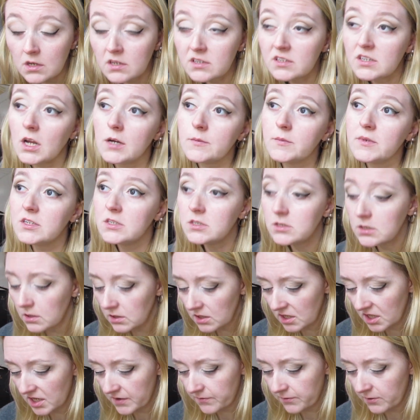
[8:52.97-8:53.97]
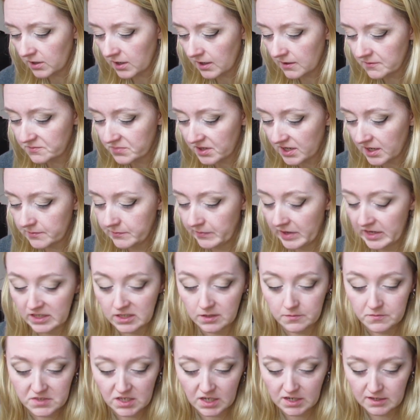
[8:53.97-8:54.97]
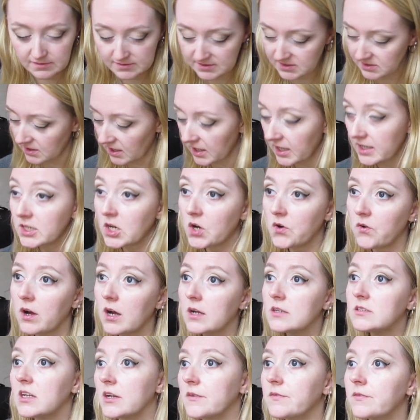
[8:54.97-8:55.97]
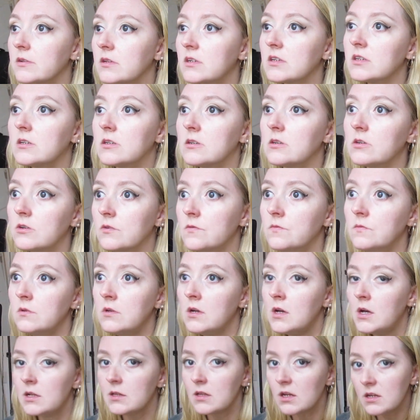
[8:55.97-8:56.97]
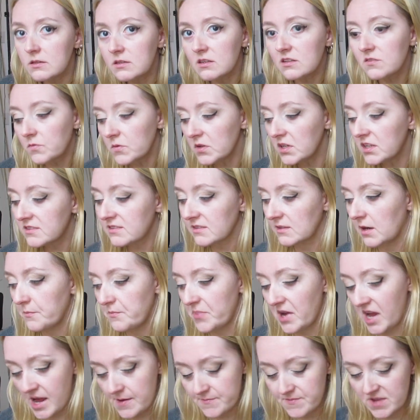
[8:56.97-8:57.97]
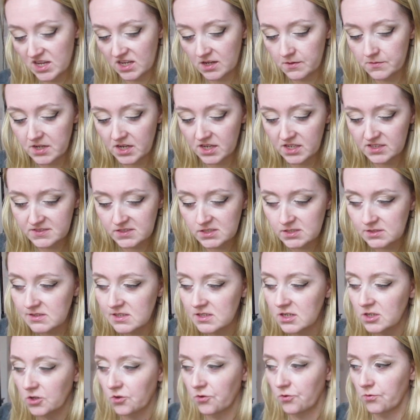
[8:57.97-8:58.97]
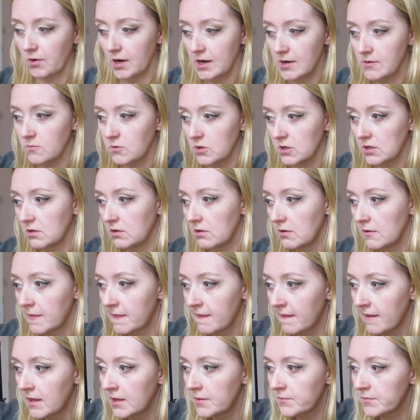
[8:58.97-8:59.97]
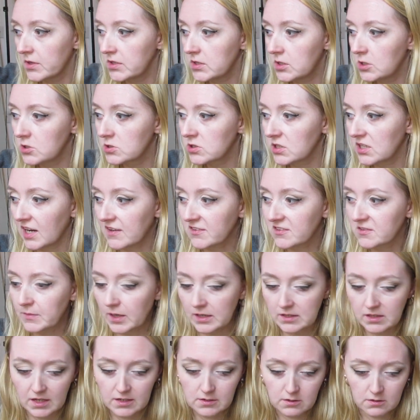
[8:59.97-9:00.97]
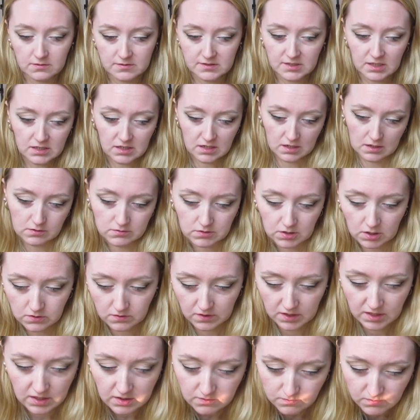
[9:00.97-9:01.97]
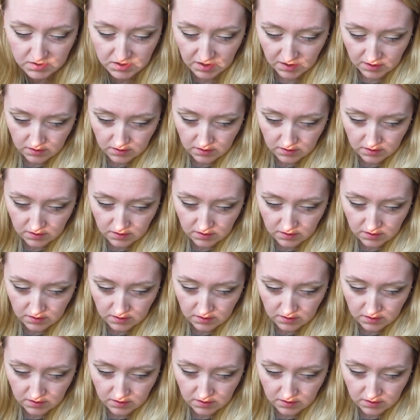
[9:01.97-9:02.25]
Tell me, do y'all ever have bad makeup days? Because I know I definitely do. Like, this one isn't a bad makeup day, it's just kind of a great one. But usually after my liner is done, I'll go in with a